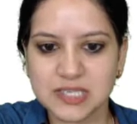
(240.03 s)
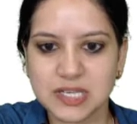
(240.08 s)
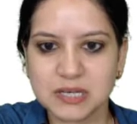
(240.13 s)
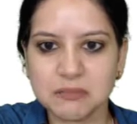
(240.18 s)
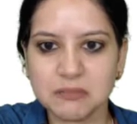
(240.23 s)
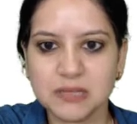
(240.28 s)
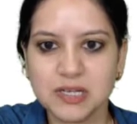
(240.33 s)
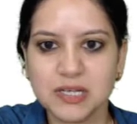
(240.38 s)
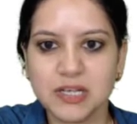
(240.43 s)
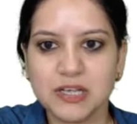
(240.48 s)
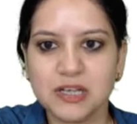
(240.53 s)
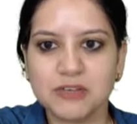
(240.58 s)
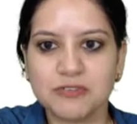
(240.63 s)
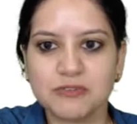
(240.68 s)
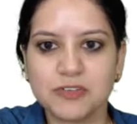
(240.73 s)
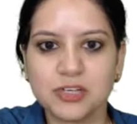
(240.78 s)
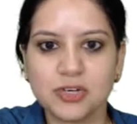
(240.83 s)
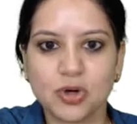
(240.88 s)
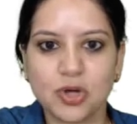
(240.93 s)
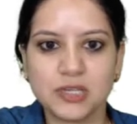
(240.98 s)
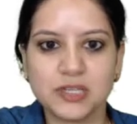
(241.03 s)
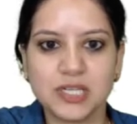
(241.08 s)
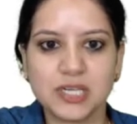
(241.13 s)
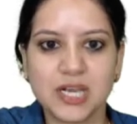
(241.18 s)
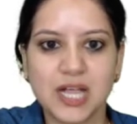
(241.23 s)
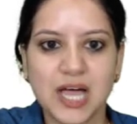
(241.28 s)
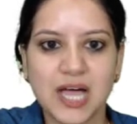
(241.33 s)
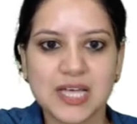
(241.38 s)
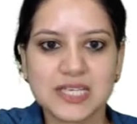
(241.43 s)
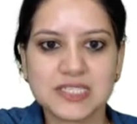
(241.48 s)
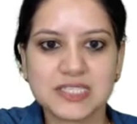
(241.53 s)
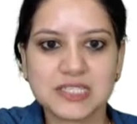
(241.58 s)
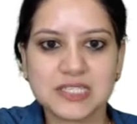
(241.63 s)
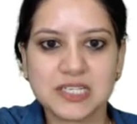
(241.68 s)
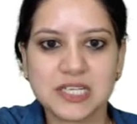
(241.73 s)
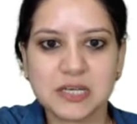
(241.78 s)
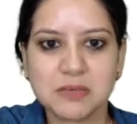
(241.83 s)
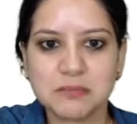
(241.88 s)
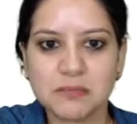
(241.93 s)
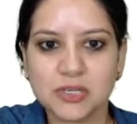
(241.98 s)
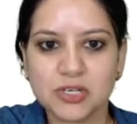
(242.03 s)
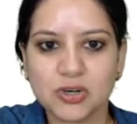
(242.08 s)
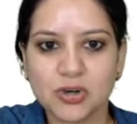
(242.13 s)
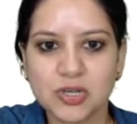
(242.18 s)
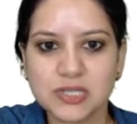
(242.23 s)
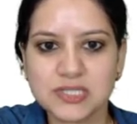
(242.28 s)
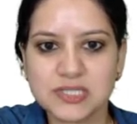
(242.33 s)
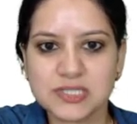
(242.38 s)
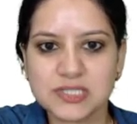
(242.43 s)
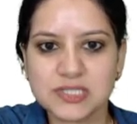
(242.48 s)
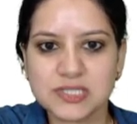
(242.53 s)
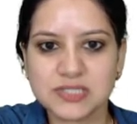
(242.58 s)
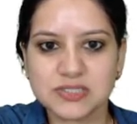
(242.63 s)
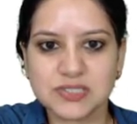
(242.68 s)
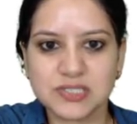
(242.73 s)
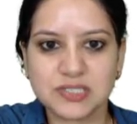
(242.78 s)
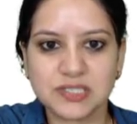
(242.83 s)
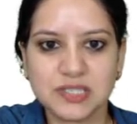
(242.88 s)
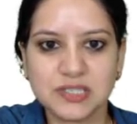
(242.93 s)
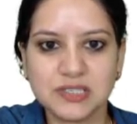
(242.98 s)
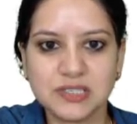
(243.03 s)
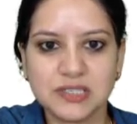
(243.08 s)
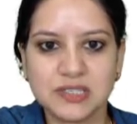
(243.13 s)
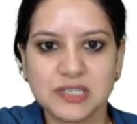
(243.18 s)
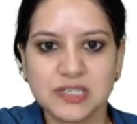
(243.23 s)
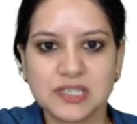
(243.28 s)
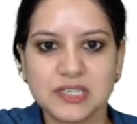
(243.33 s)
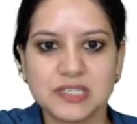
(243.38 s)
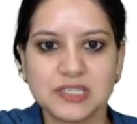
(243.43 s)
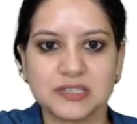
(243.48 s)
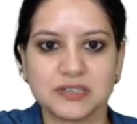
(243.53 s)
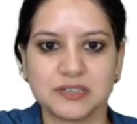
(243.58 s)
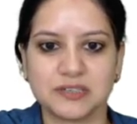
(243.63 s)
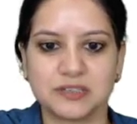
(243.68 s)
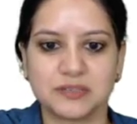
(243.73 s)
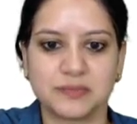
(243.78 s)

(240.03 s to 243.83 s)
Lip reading: name? We got the last name because this is written here.